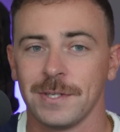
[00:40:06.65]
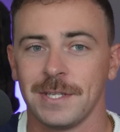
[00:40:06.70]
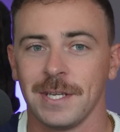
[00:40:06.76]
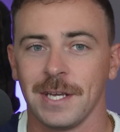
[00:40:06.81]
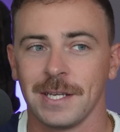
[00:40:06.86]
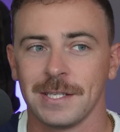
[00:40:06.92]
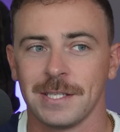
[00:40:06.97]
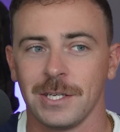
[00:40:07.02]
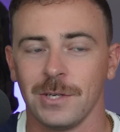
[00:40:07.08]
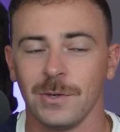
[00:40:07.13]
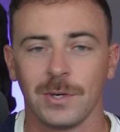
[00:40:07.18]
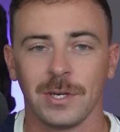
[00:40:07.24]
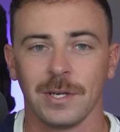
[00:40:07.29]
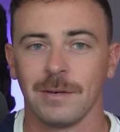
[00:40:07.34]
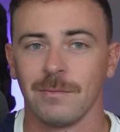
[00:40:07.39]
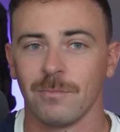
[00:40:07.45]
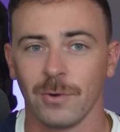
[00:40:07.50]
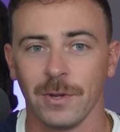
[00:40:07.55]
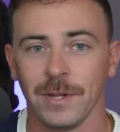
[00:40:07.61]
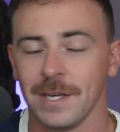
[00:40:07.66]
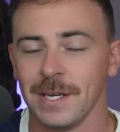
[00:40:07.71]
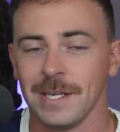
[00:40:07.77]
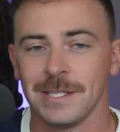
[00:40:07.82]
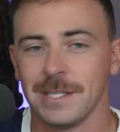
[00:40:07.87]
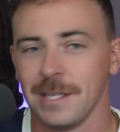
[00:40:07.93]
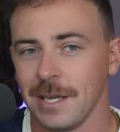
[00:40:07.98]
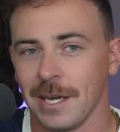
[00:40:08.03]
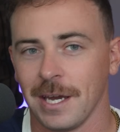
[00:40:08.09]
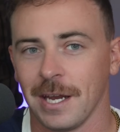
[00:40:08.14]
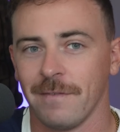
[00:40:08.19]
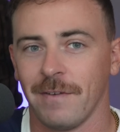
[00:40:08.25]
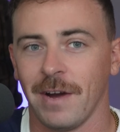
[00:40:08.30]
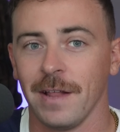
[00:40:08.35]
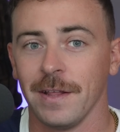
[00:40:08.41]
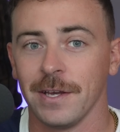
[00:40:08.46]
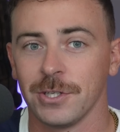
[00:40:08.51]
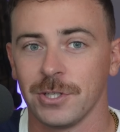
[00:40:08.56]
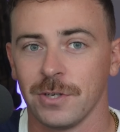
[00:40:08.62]
things that you could really easily get a
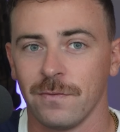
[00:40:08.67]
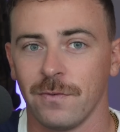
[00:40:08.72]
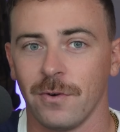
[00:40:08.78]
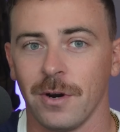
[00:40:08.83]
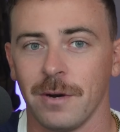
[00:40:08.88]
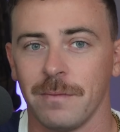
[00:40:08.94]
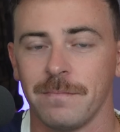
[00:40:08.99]
violation for.